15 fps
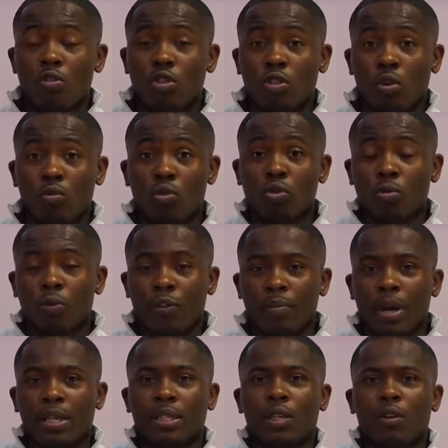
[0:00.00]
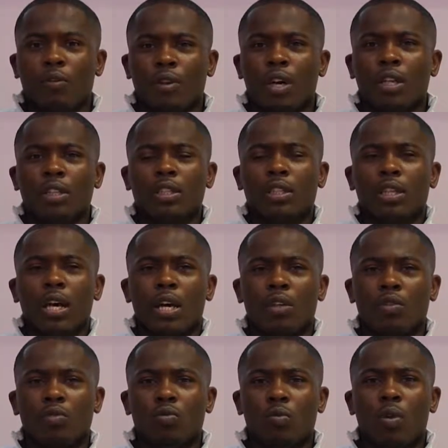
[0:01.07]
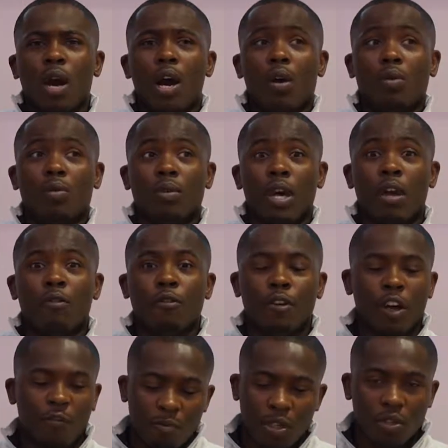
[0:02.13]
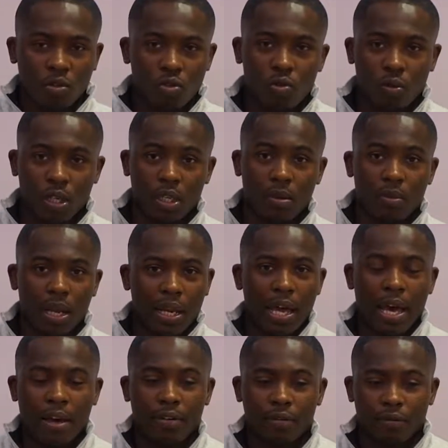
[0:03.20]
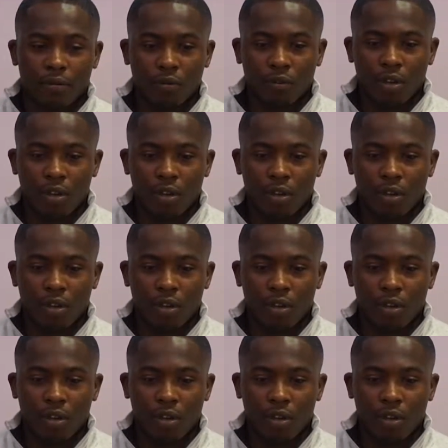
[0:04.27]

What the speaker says: look within myself and understand, wow, everything I've been doing in my life